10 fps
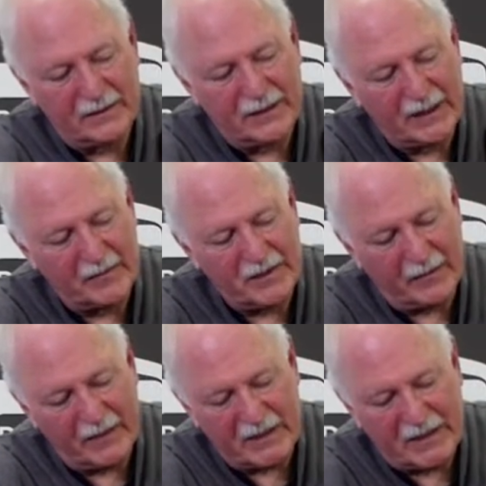It comes
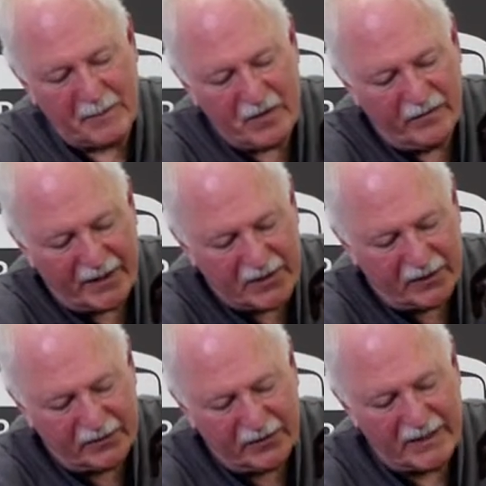up, the conception
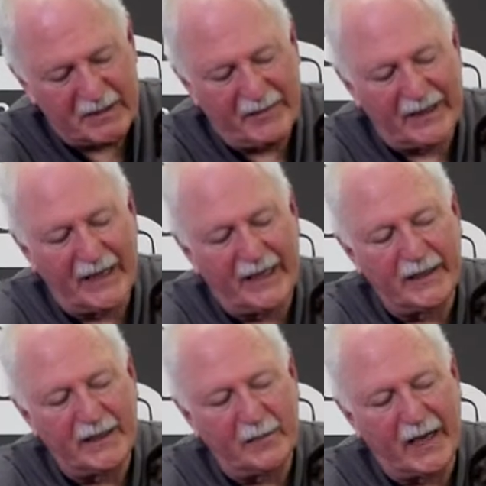vessel runs
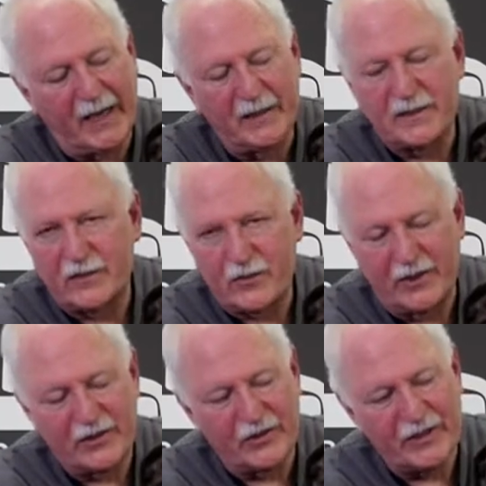midline on the body. This is
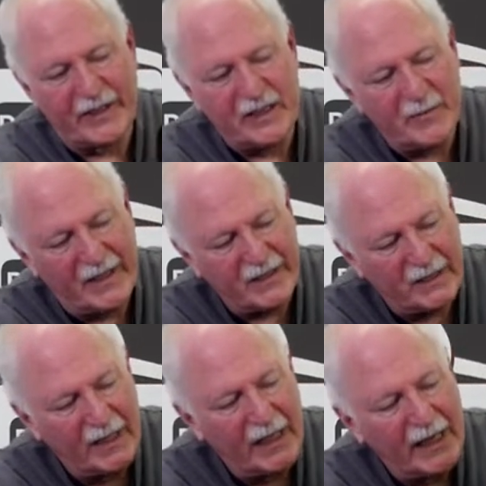traditional Chinese medicine.